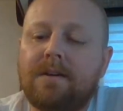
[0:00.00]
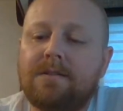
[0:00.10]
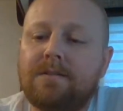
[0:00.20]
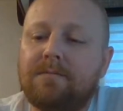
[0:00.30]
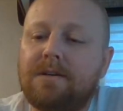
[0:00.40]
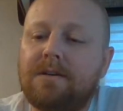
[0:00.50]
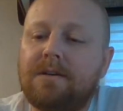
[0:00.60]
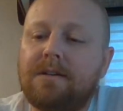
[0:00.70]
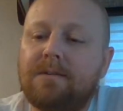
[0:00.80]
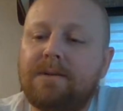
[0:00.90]
It took me
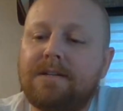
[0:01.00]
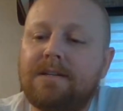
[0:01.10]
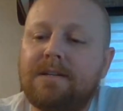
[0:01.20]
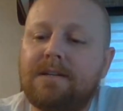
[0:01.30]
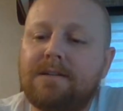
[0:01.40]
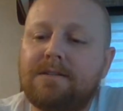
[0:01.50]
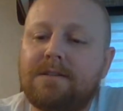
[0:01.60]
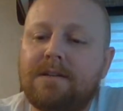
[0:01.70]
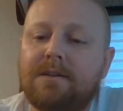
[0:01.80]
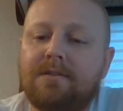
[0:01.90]
a little bit to get it because
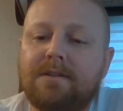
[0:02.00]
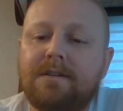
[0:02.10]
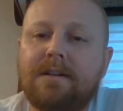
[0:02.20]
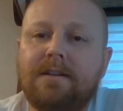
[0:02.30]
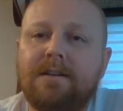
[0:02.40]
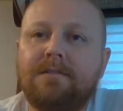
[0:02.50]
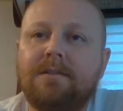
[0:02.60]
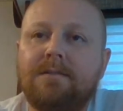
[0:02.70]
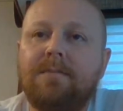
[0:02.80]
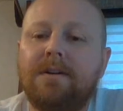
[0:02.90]
uh, Chris had it down
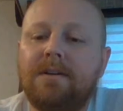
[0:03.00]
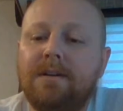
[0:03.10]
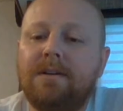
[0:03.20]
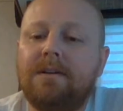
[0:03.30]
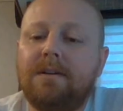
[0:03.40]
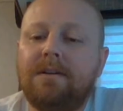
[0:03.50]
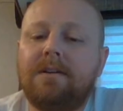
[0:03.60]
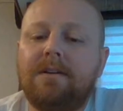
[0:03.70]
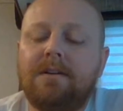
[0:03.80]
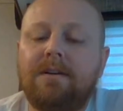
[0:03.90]
good. But
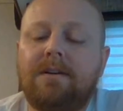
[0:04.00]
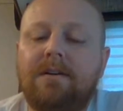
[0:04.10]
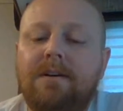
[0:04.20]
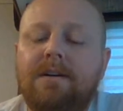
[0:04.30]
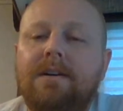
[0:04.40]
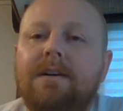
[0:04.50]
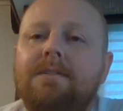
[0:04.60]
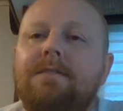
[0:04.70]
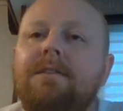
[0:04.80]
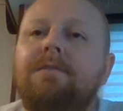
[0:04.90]
all right,
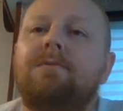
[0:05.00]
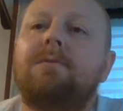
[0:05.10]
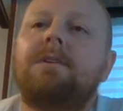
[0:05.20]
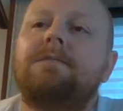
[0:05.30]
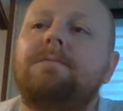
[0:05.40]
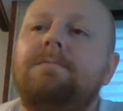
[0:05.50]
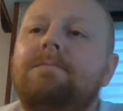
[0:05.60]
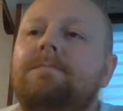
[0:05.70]
guys, thank you for watching.